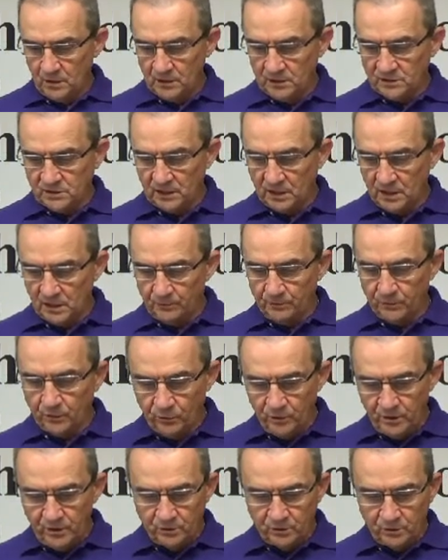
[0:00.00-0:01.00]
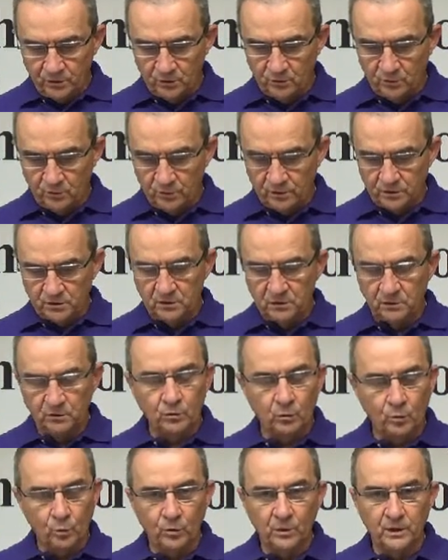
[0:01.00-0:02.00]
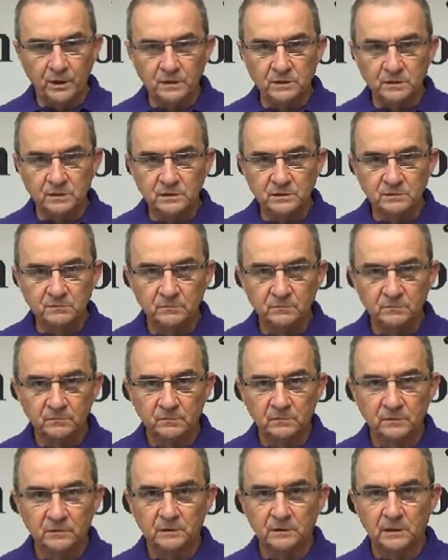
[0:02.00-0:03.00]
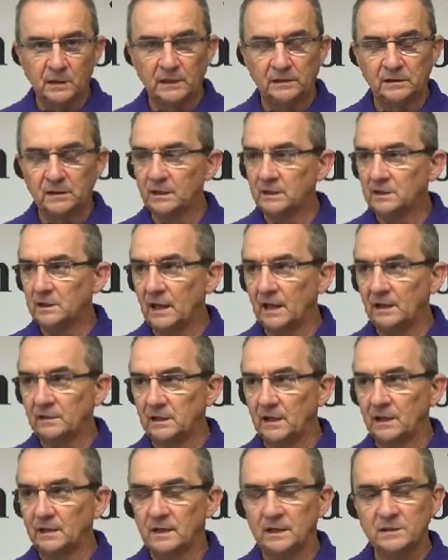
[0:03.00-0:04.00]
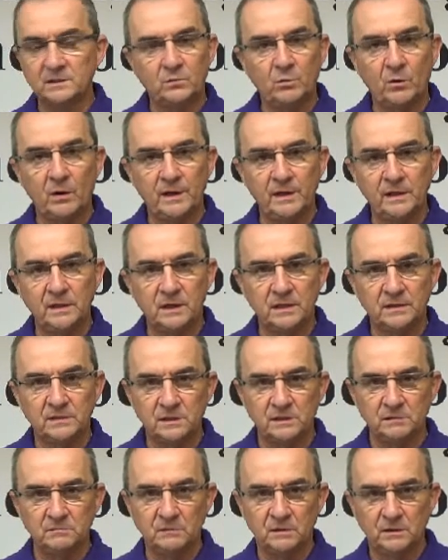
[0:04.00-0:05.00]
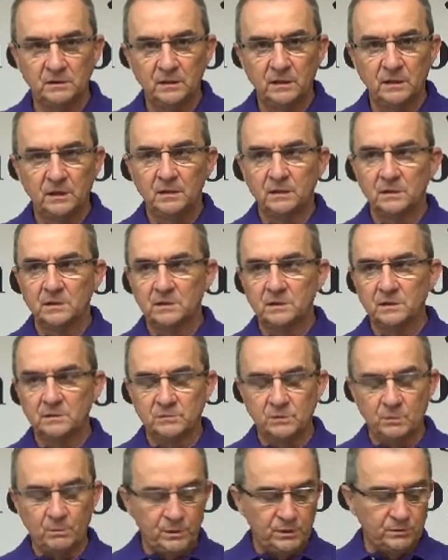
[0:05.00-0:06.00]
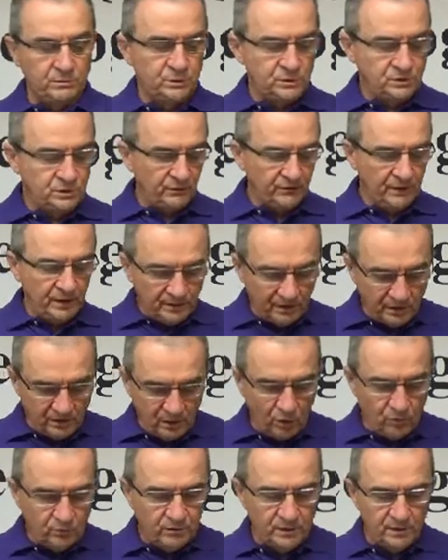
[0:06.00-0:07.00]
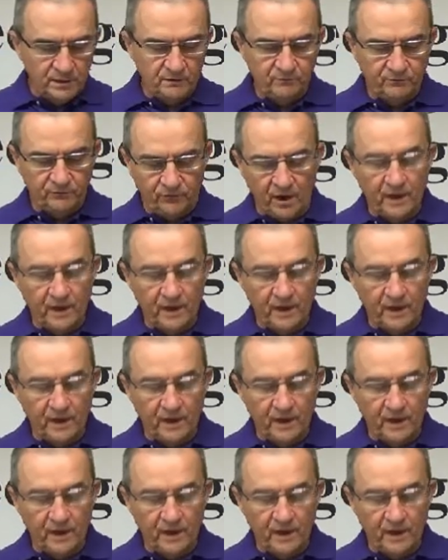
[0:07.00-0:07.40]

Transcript: is to help the reader with the warnings. I think, I think that's why he does it. So that they don't get